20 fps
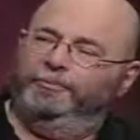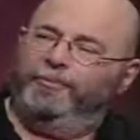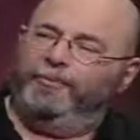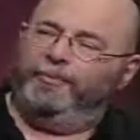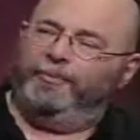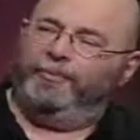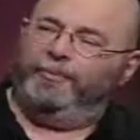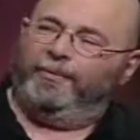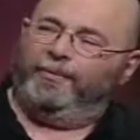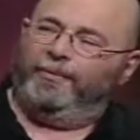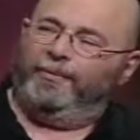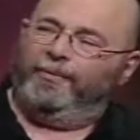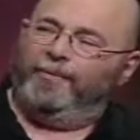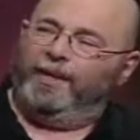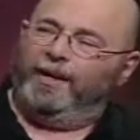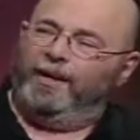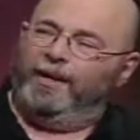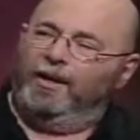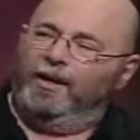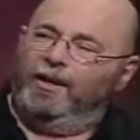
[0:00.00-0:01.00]
I mean, what is it
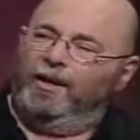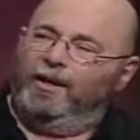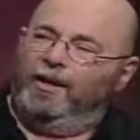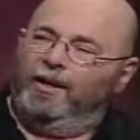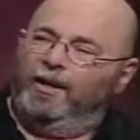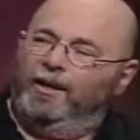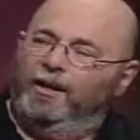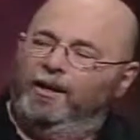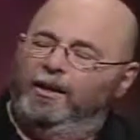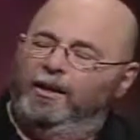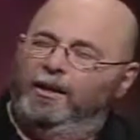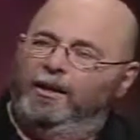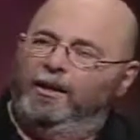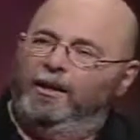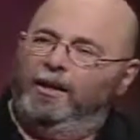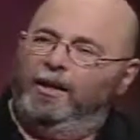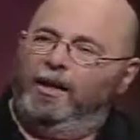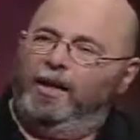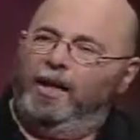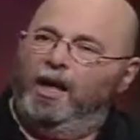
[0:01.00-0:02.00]
like writing for the
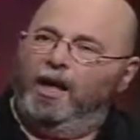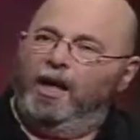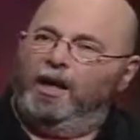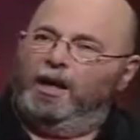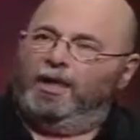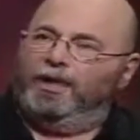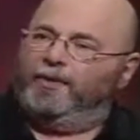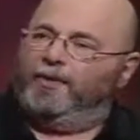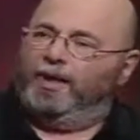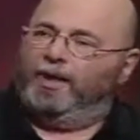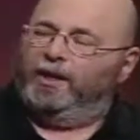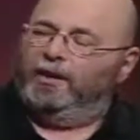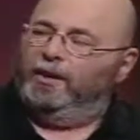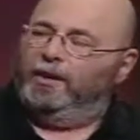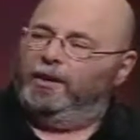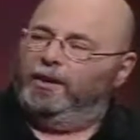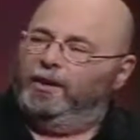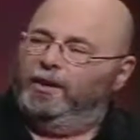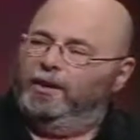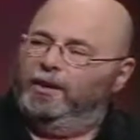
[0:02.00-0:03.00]
Huffington Post? And it's, have it, you
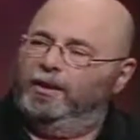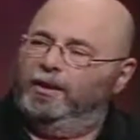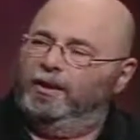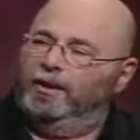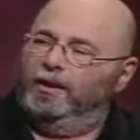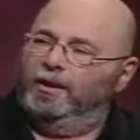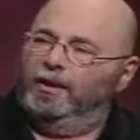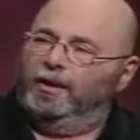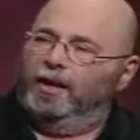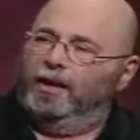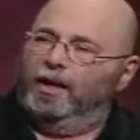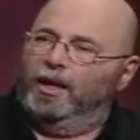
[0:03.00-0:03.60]
met Arianna?